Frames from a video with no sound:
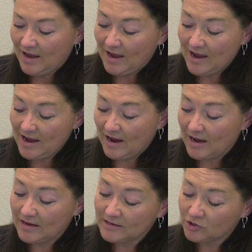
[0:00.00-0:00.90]

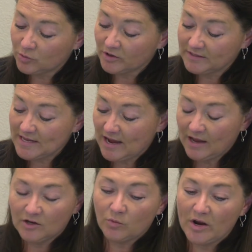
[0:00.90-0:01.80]
And towards the
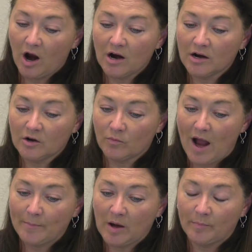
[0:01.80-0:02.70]
end, we are going to
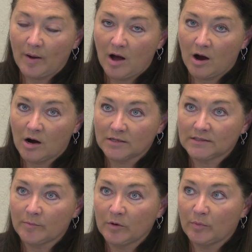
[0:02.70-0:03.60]
wrap up our
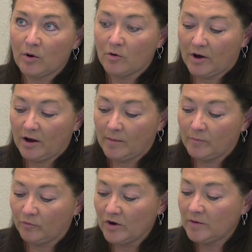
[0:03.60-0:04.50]
summer program,
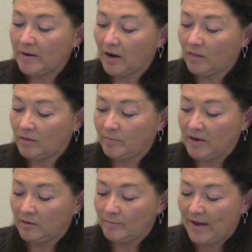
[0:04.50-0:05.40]
Reid Beyond the
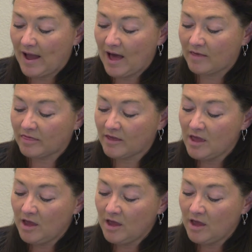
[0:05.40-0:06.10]
Beaten Path,